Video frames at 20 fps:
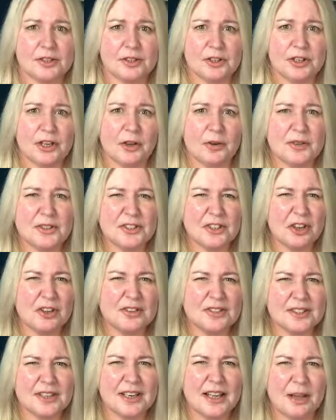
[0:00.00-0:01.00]
You know, it
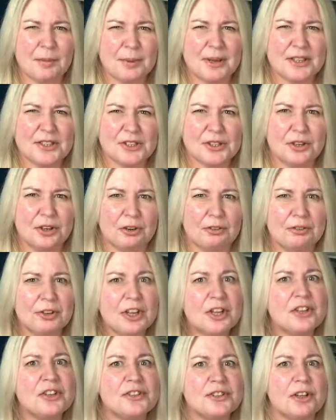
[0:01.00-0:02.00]
starts to get a bit tough,
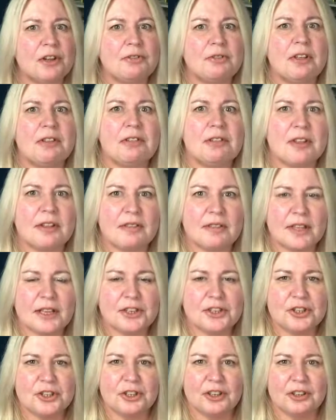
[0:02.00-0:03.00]
so they think they're
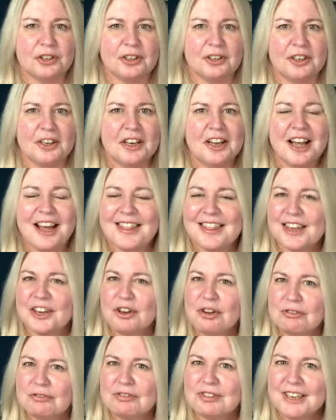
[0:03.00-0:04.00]
done, and they're
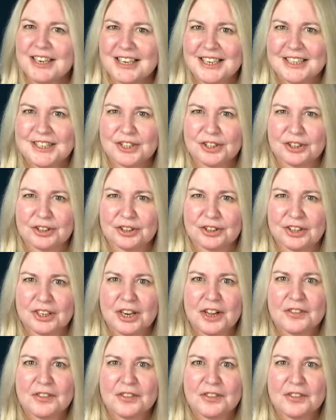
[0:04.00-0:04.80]
not really done.